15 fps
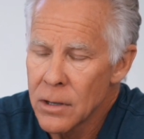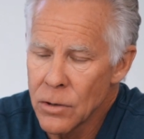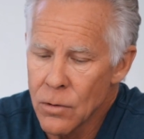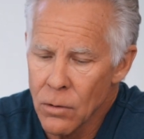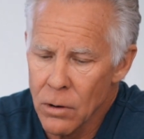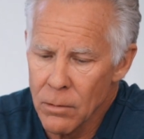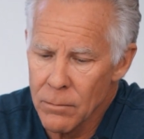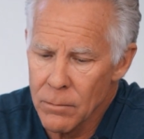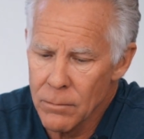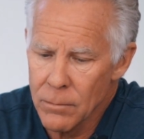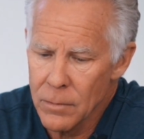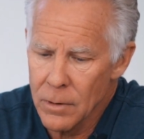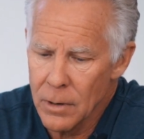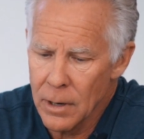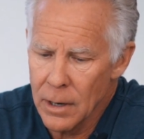Your
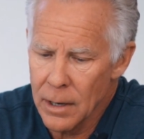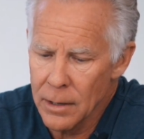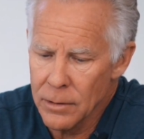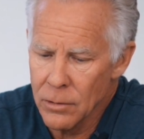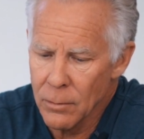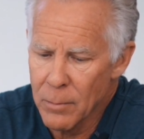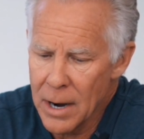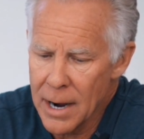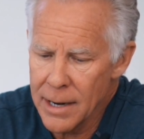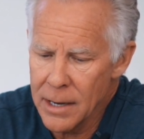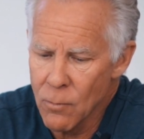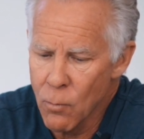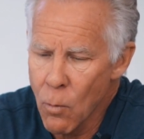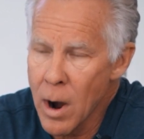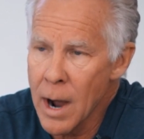
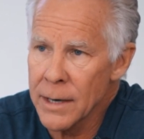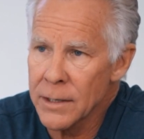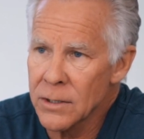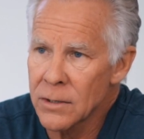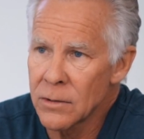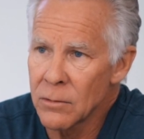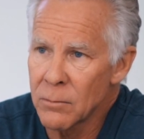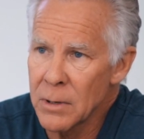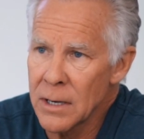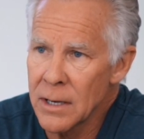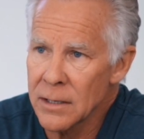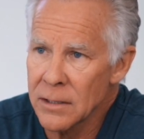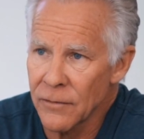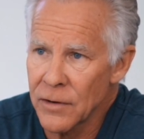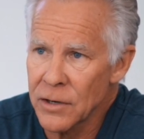body wants to
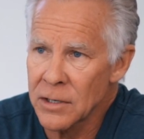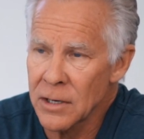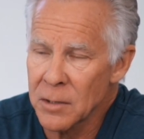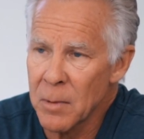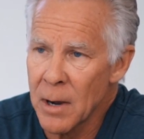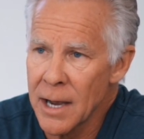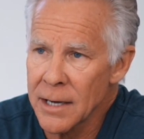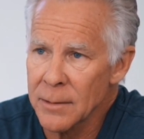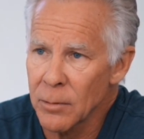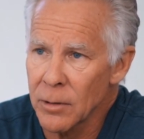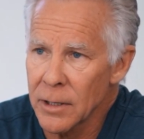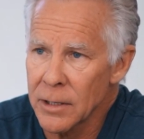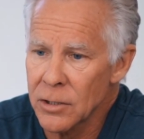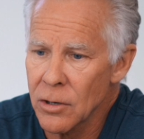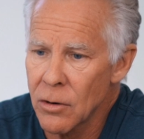be as efficient as
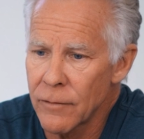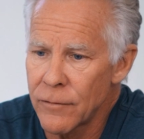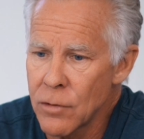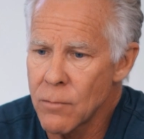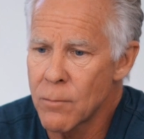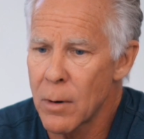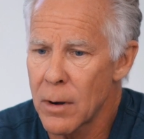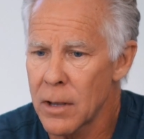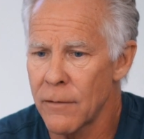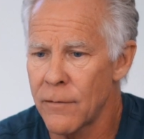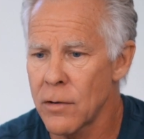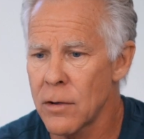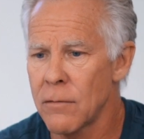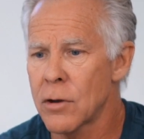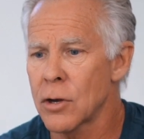possible, and so if
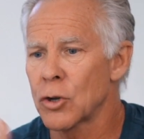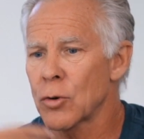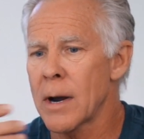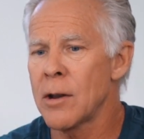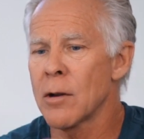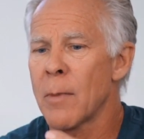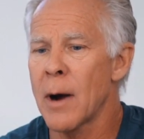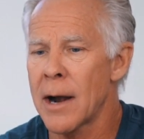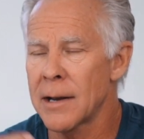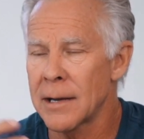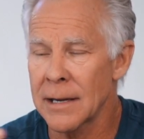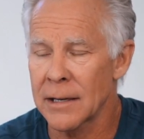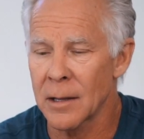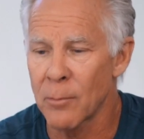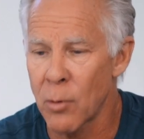you can train your body to
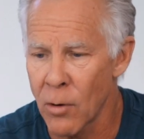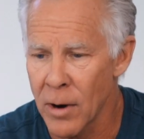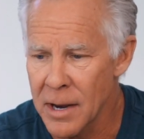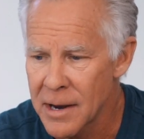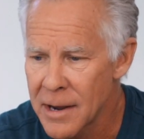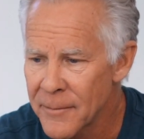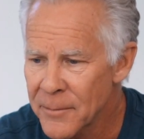get to the point